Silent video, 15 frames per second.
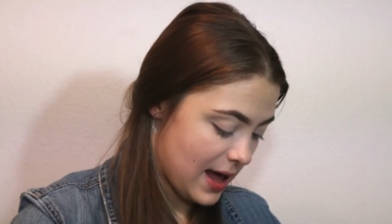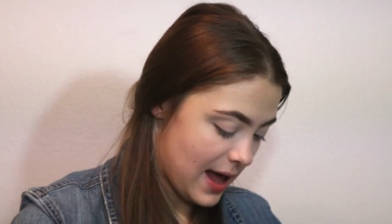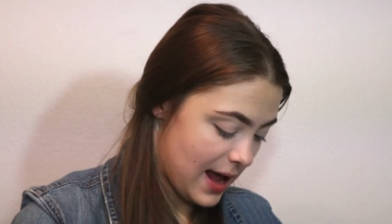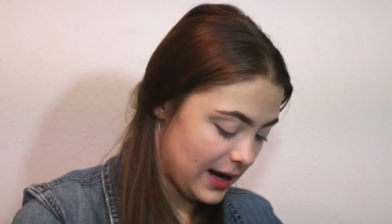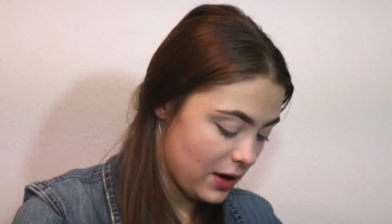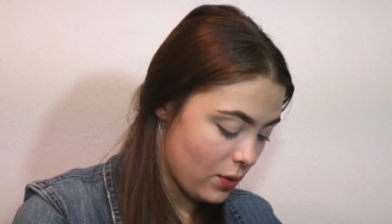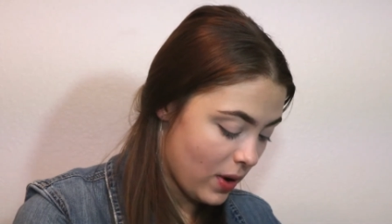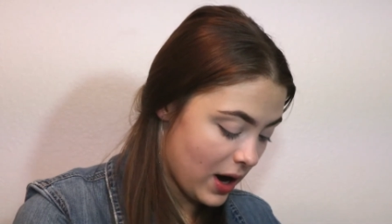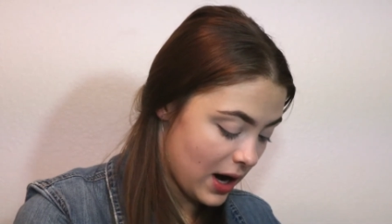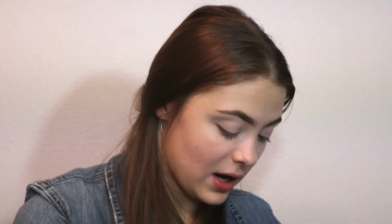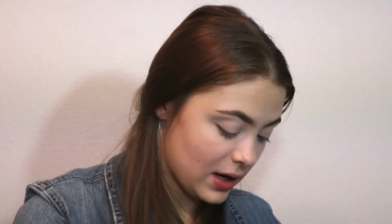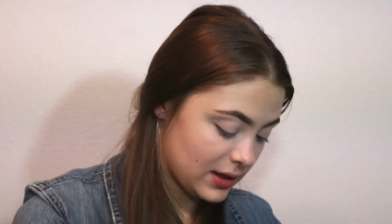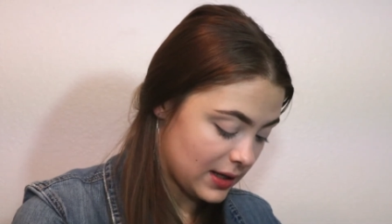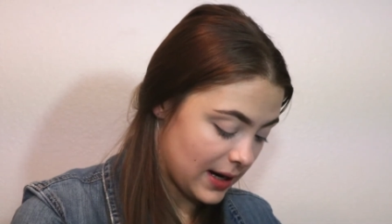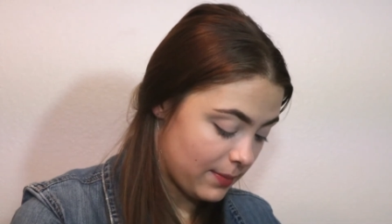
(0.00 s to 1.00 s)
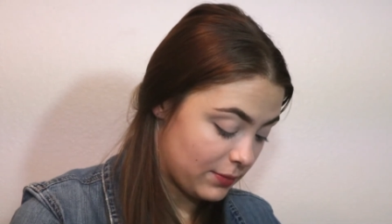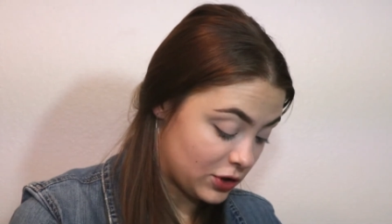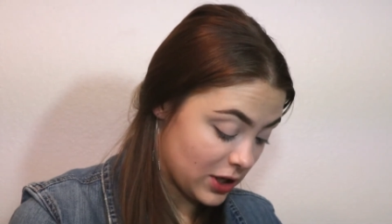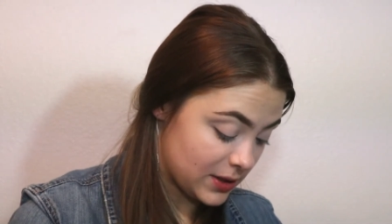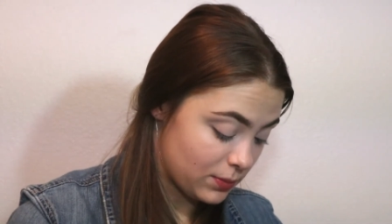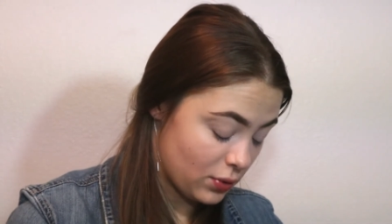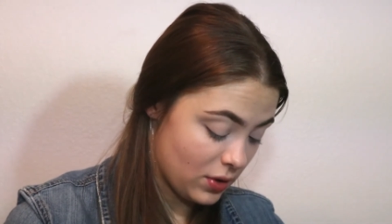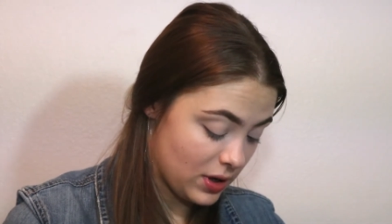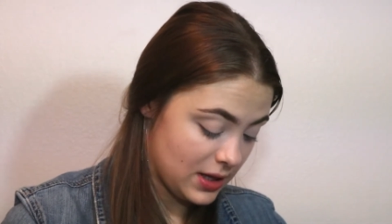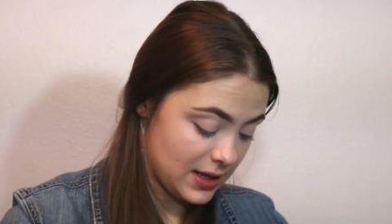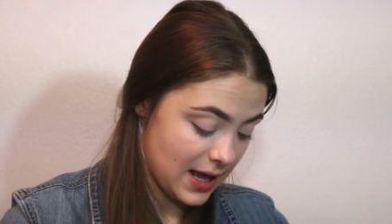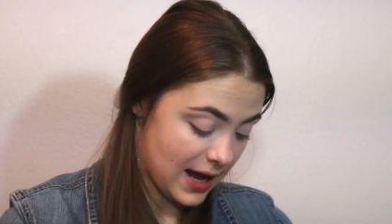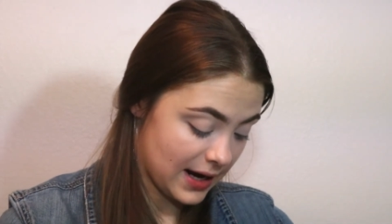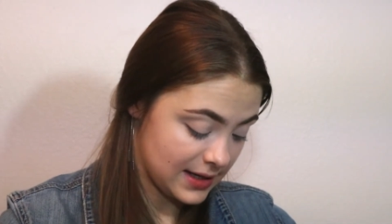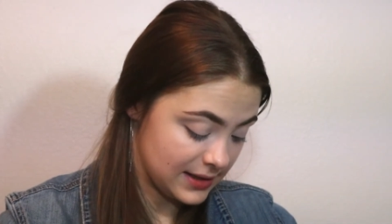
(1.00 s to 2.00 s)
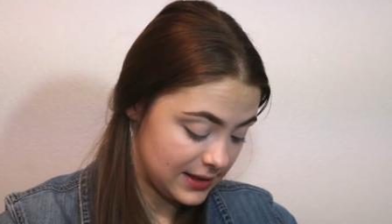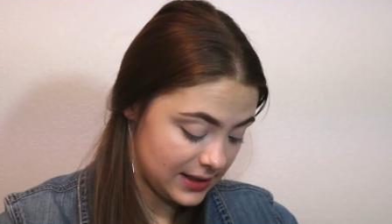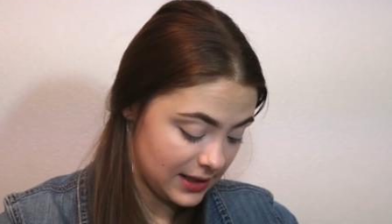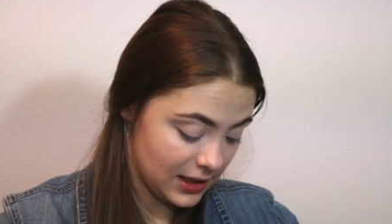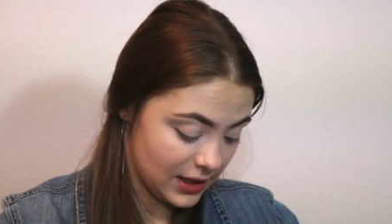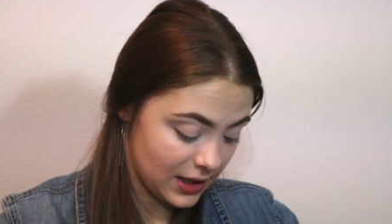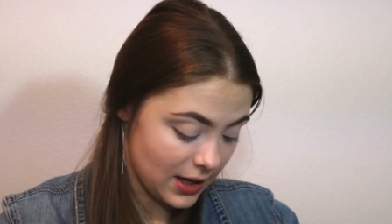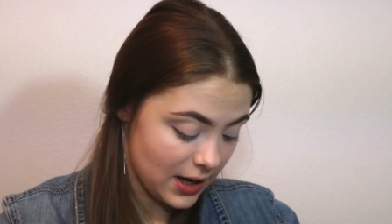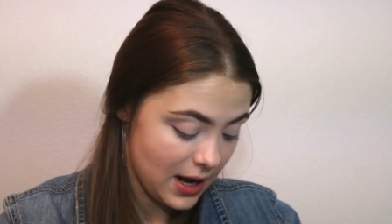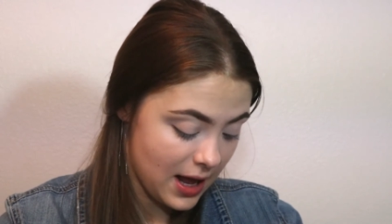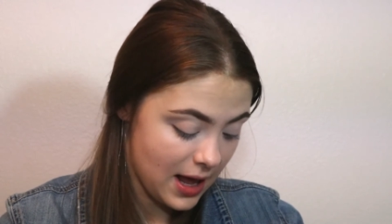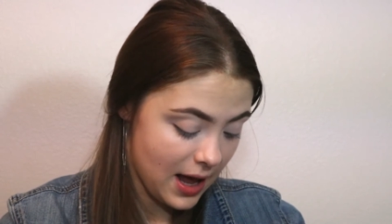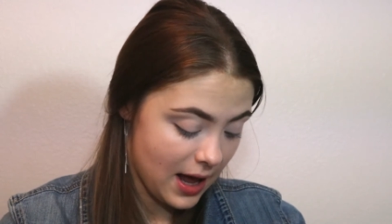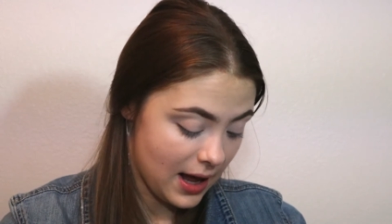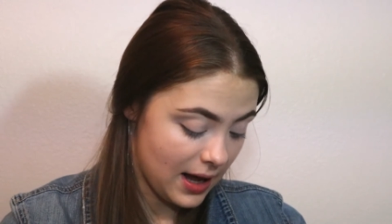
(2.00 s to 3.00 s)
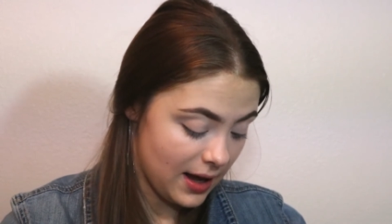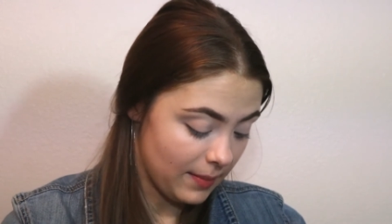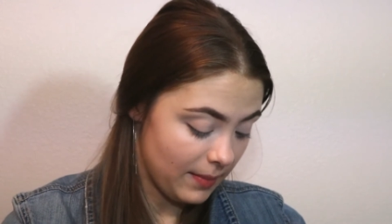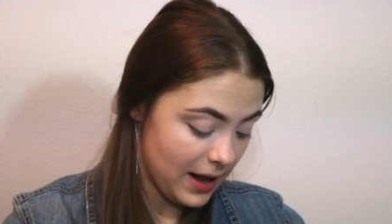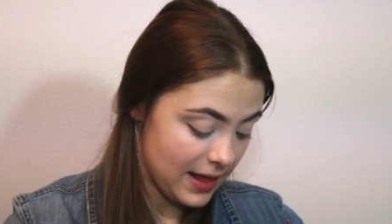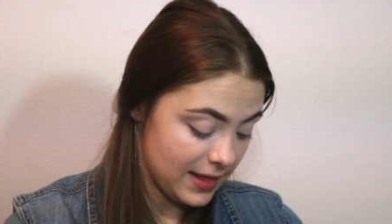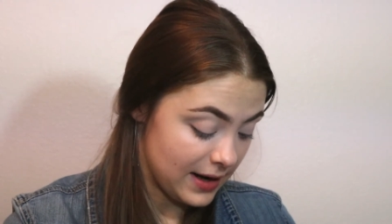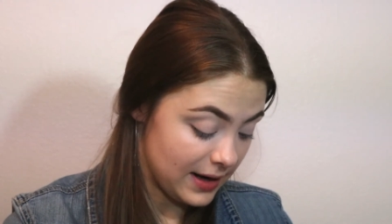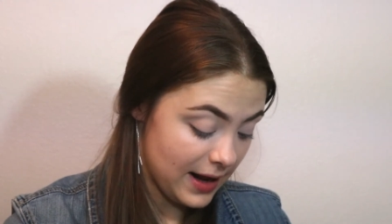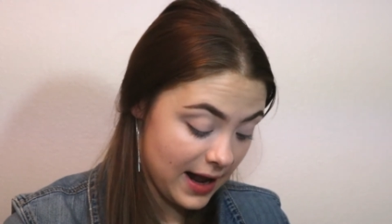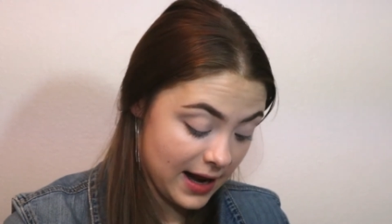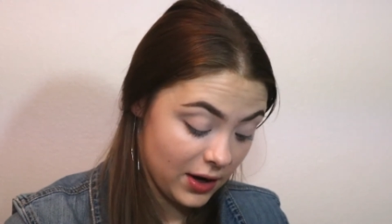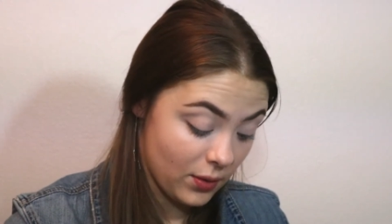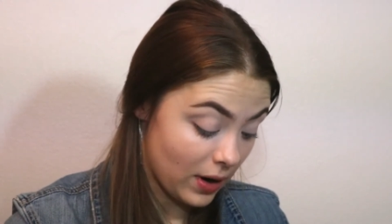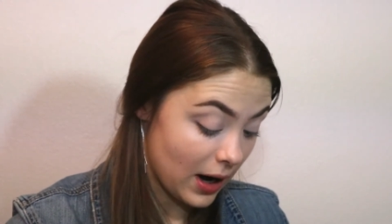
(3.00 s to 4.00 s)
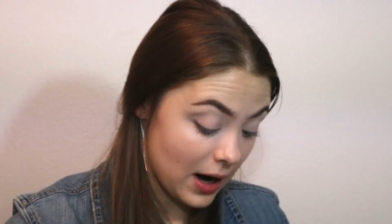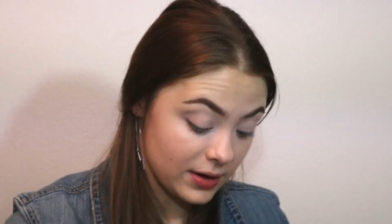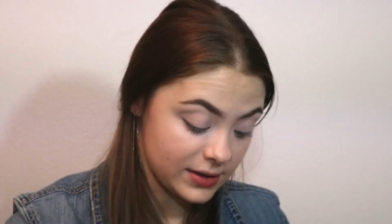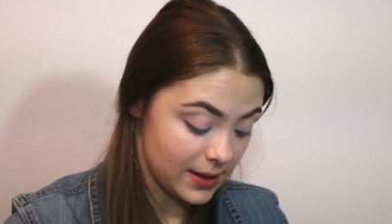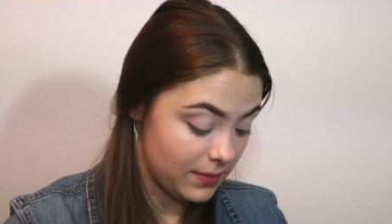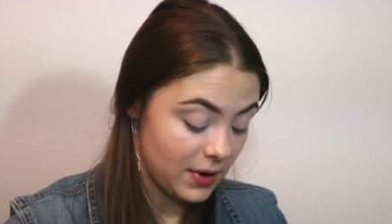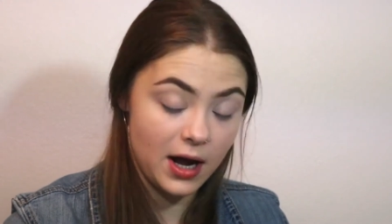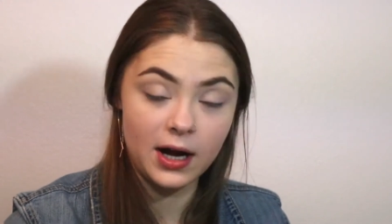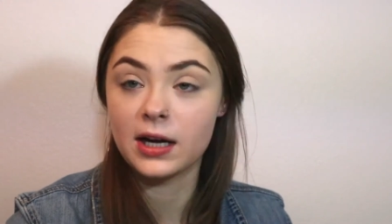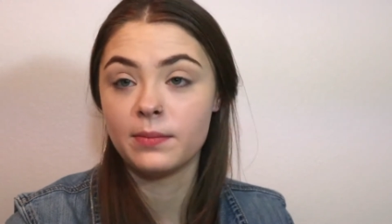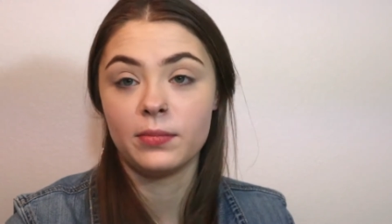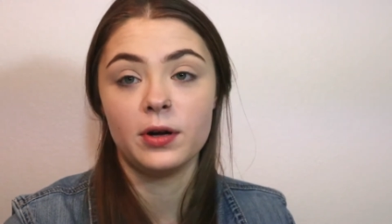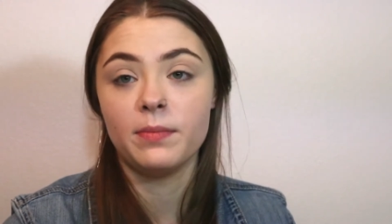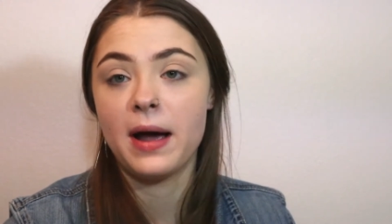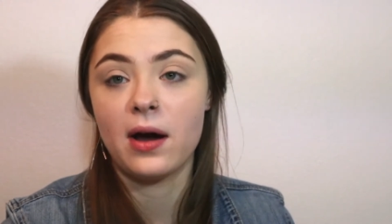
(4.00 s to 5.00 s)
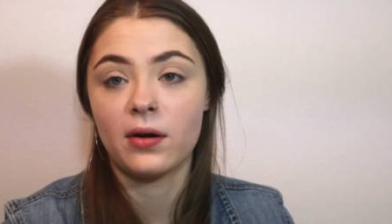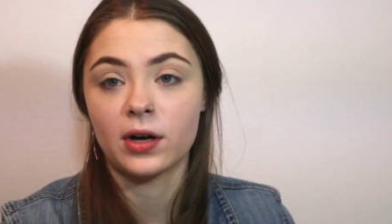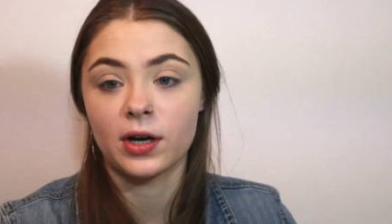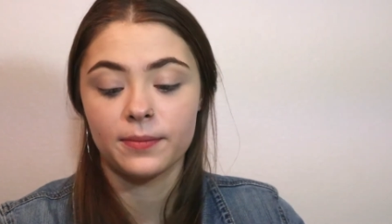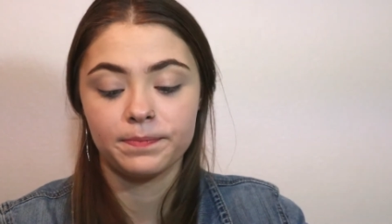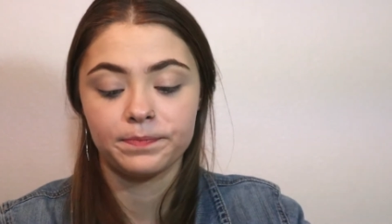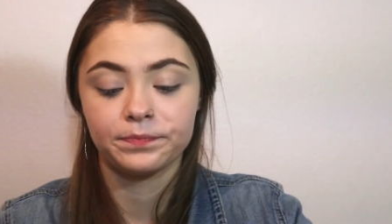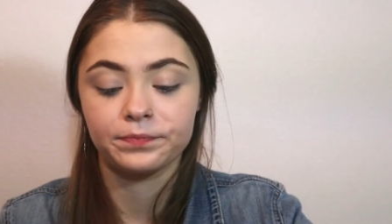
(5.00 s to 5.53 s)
anywhere that I just put that concealer, and then anywhere else I'm not going to put powder.